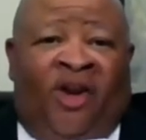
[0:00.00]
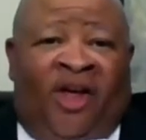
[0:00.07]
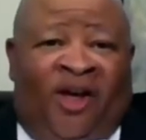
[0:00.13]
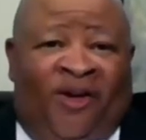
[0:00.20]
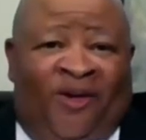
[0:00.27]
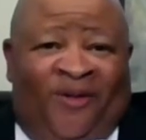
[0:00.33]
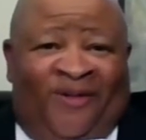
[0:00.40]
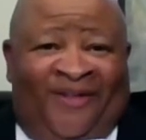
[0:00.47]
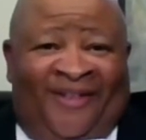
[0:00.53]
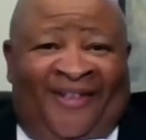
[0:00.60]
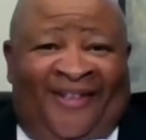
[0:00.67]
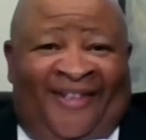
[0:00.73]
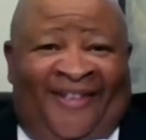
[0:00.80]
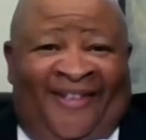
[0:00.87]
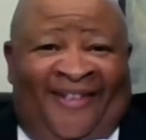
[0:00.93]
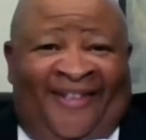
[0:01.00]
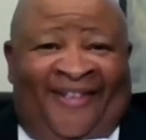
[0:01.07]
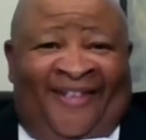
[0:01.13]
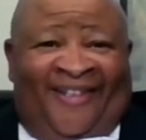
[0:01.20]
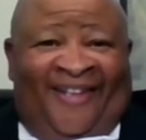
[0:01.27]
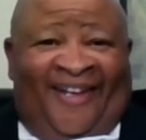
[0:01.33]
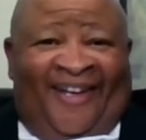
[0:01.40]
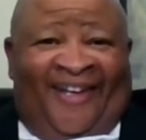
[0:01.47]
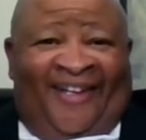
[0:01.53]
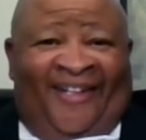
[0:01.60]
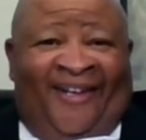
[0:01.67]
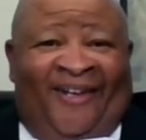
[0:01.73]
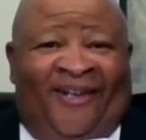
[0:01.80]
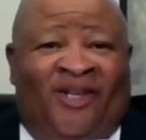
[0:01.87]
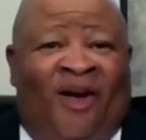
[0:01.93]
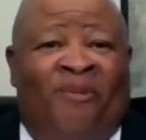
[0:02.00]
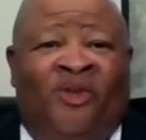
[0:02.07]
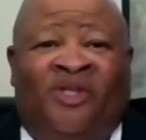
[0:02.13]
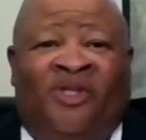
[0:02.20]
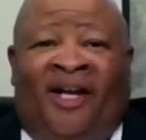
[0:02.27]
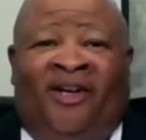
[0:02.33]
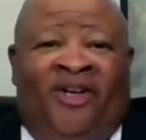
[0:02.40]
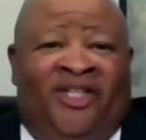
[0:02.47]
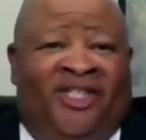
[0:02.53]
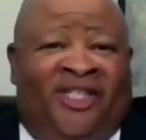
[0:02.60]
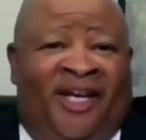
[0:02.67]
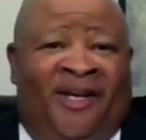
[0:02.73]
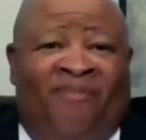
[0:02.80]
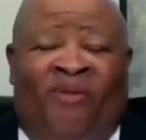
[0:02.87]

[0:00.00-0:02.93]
so long. It's almost like on a